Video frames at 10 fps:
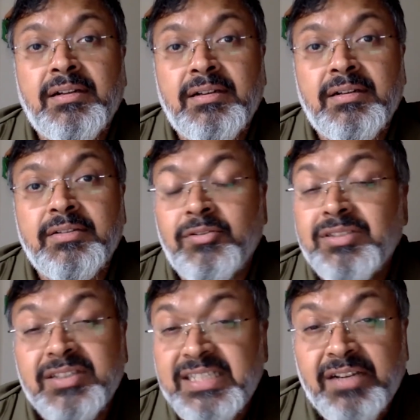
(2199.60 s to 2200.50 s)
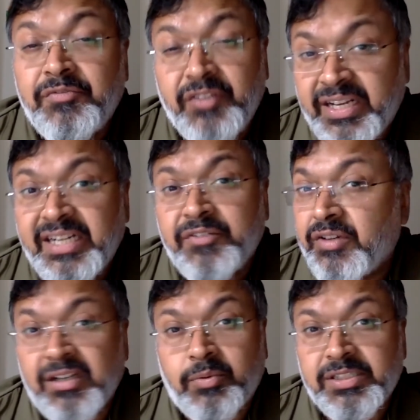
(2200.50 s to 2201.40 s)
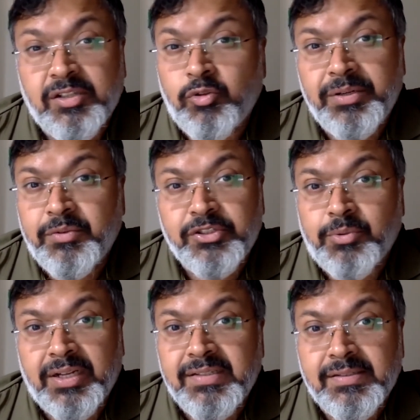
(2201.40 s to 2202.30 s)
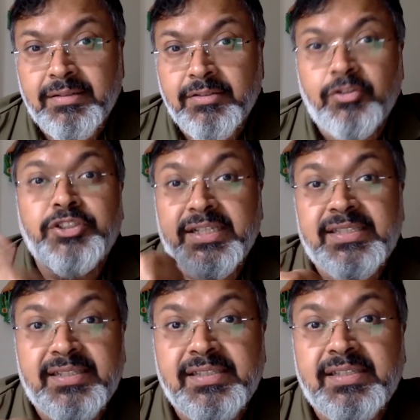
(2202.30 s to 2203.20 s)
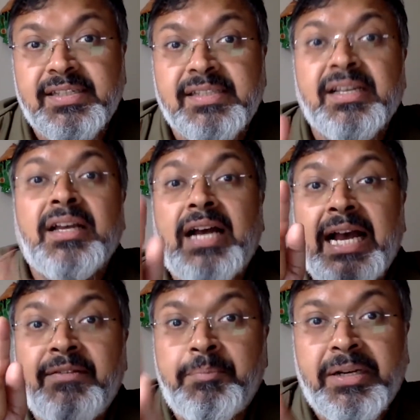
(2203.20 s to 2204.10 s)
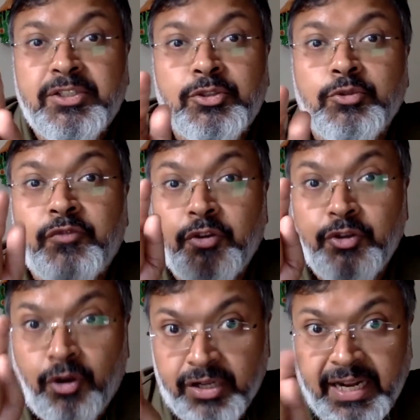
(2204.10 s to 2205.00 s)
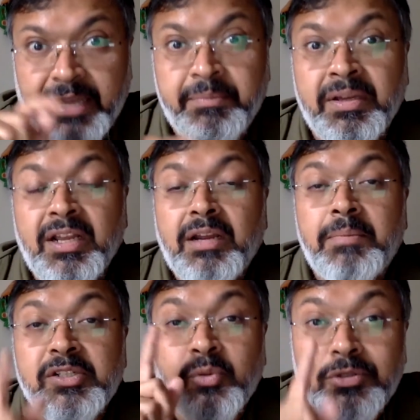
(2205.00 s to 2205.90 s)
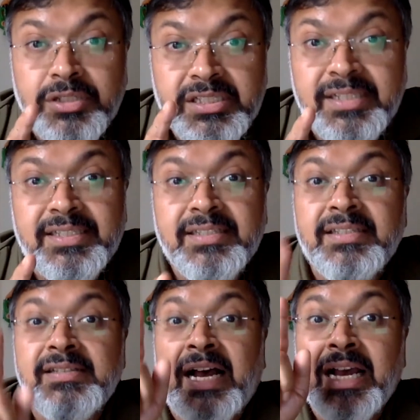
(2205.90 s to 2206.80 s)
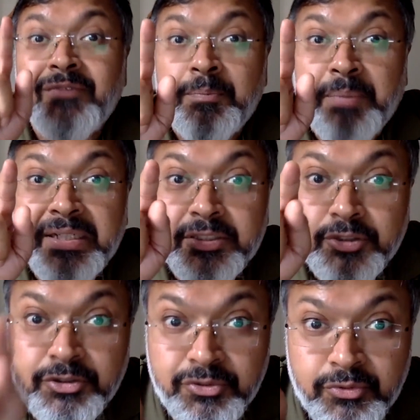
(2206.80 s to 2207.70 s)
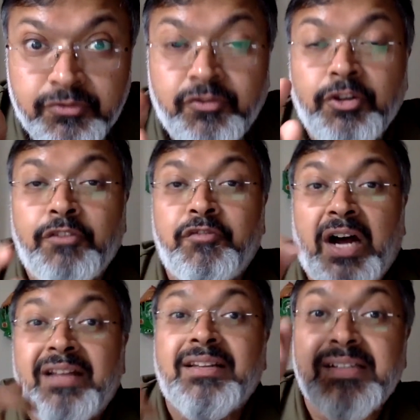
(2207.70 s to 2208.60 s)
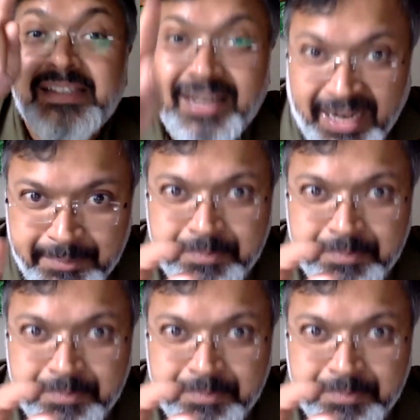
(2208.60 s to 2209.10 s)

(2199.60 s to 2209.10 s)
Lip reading: you know, so these are very difficult questions that nobody wants to answer. You know, justice is, I will punish you for your crime. But social justice is, I will punish you for your father's crime.